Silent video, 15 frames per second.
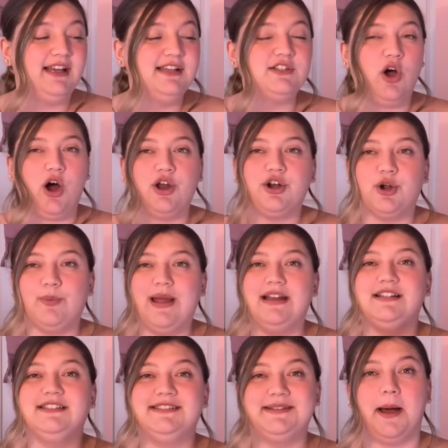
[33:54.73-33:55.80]
is on her way
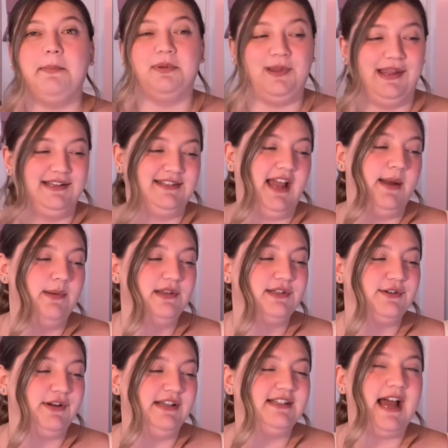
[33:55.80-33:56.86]
to doubling Simon's
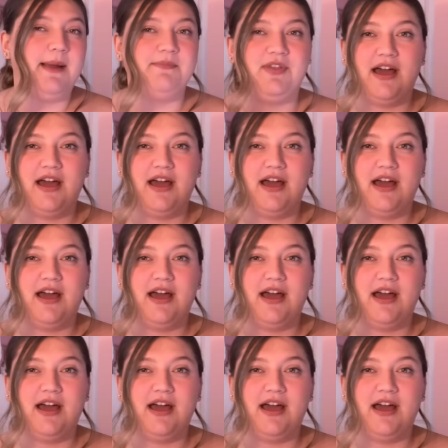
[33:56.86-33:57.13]
screen time.